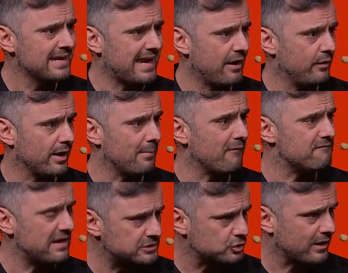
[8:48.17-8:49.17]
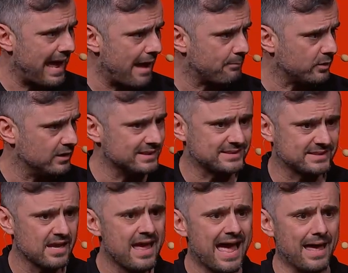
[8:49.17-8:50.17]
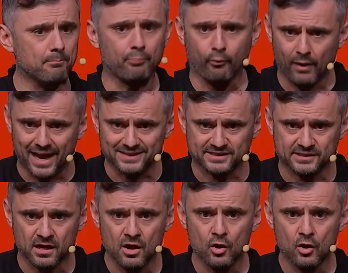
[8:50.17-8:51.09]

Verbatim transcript: caring about venture capitalists and press.